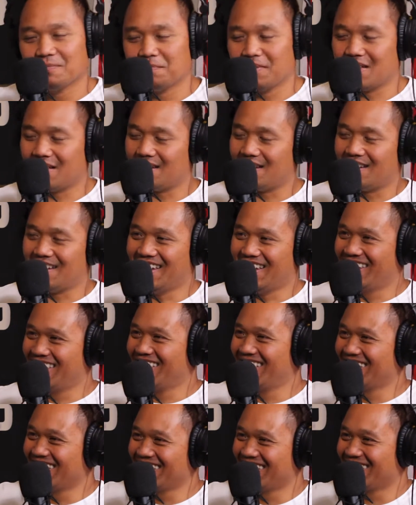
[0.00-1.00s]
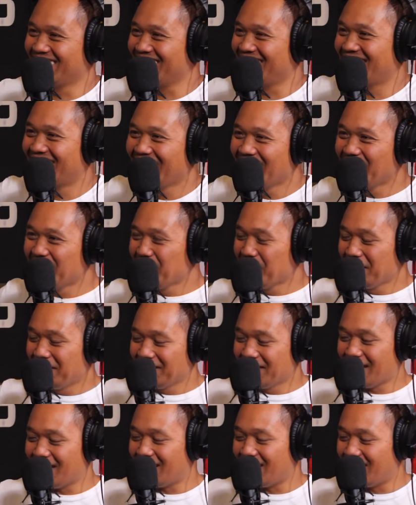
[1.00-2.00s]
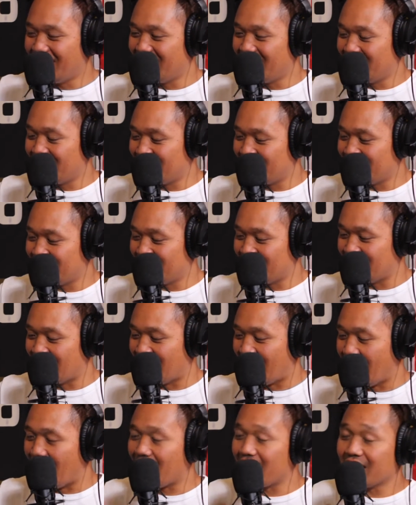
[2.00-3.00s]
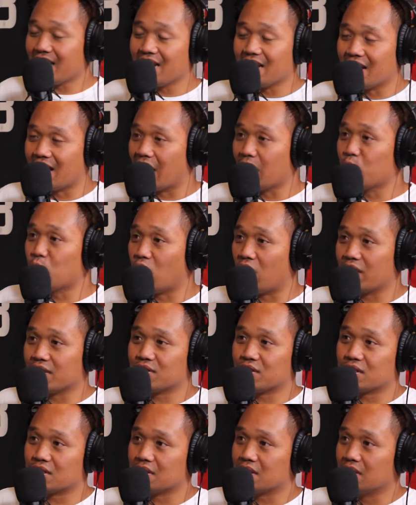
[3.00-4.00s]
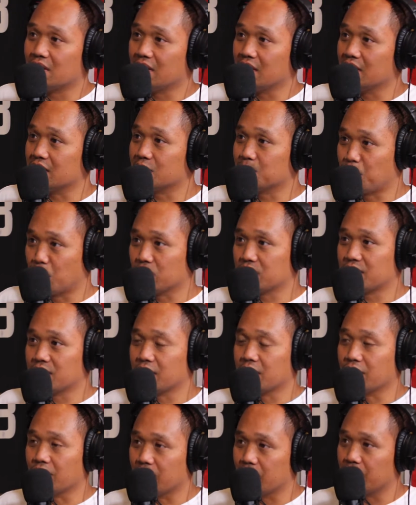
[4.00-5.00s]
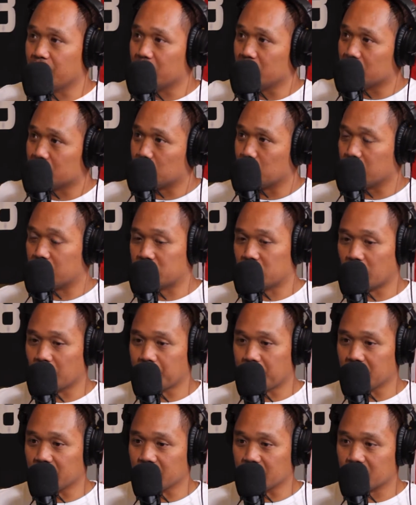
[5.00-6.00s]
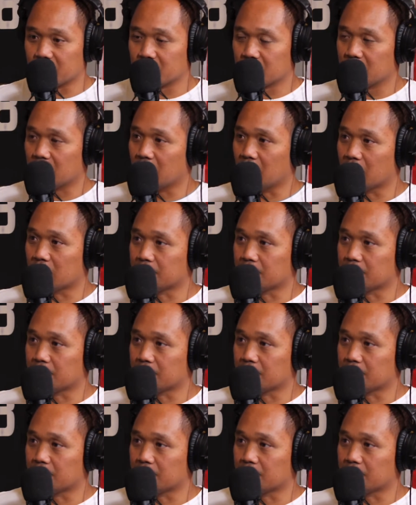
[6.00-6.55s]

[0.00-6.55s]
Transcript: But I watched the SportsCenter interviews with Jay Billis.